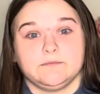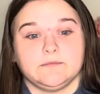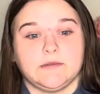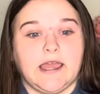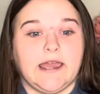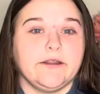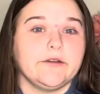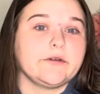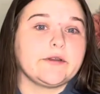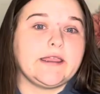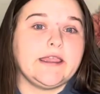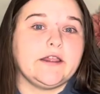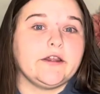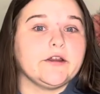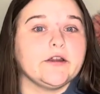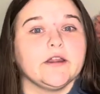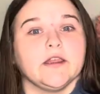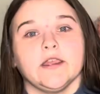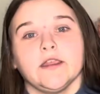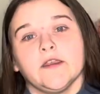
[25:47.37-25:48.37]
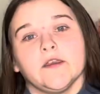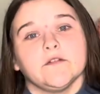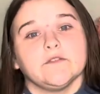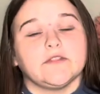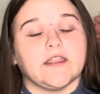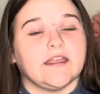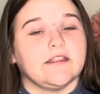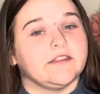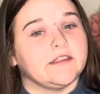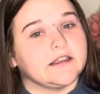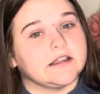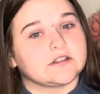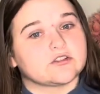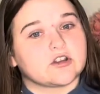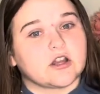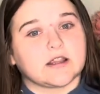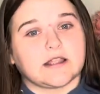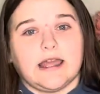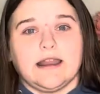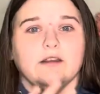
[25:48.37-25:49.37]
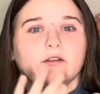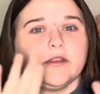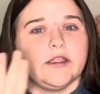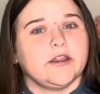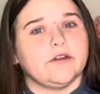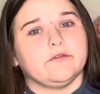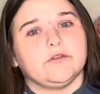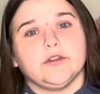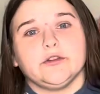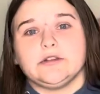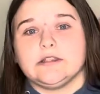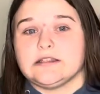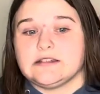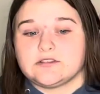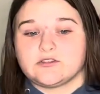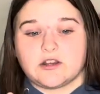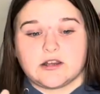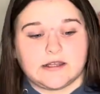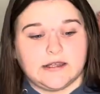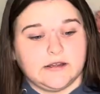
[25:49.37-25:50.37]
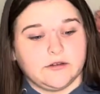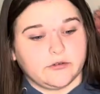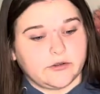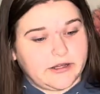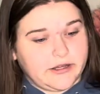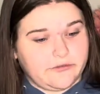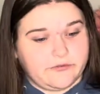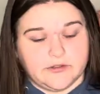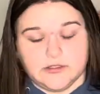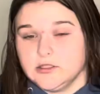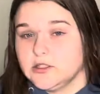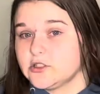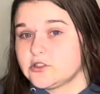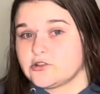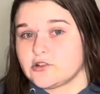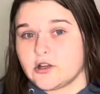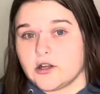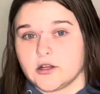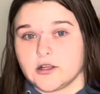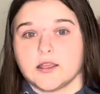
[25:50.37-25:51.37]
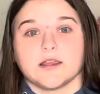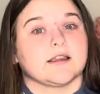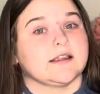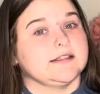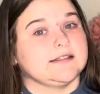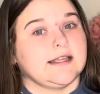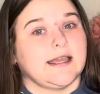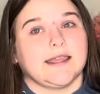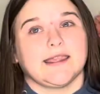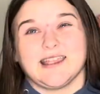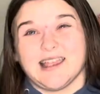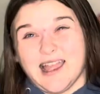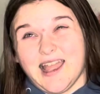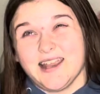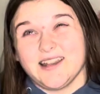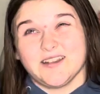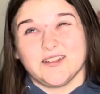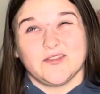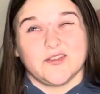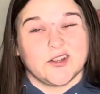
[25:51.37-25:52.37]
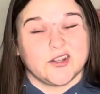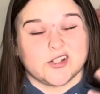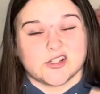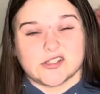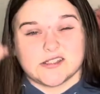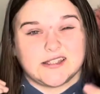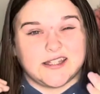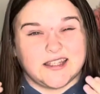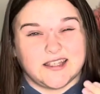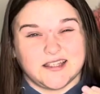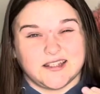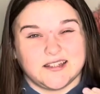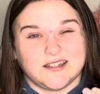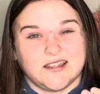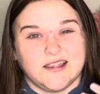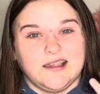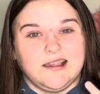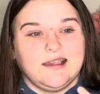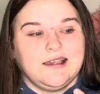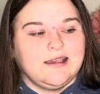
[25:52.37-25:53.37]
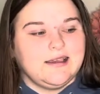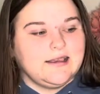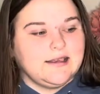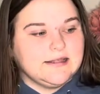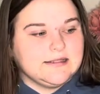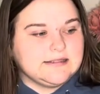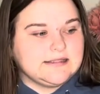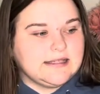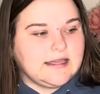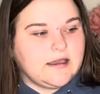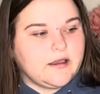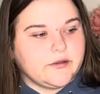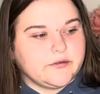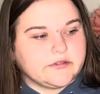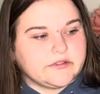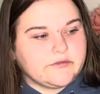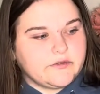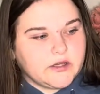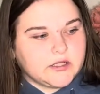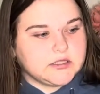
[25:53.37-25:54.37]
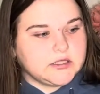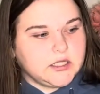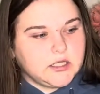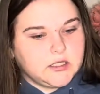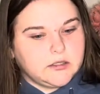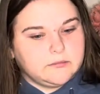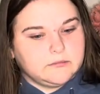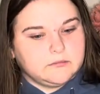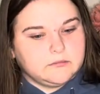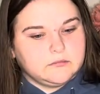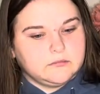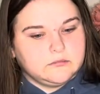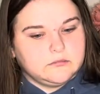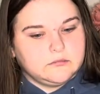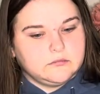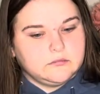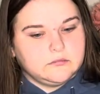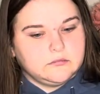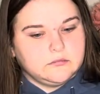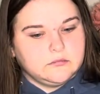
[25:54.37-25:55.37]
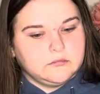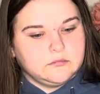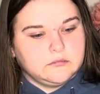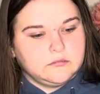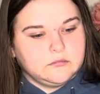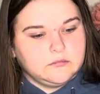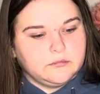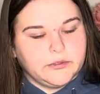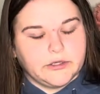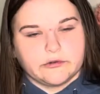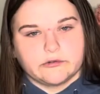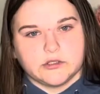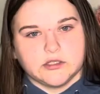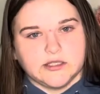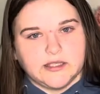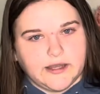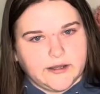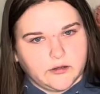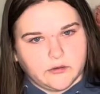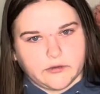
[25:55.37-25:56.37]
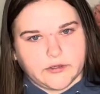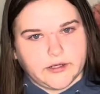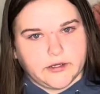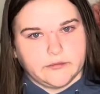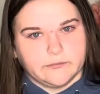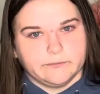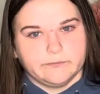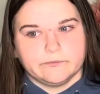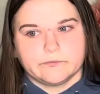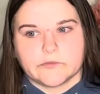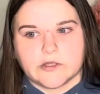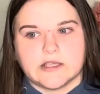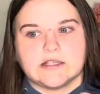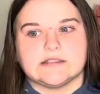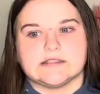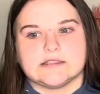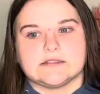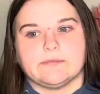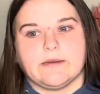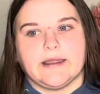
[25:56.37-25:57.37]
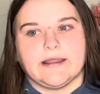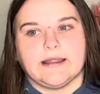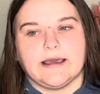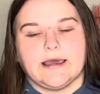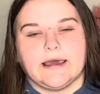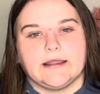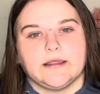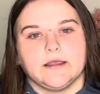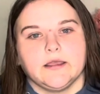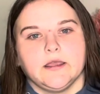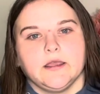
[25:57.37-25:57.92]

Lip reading: I don't care if they think it's wrong. I don't care if you think it's wrong. I don't care if it looks wrong, because I kind of understand it sounds fucked up, but really I don't care, because it's my dad.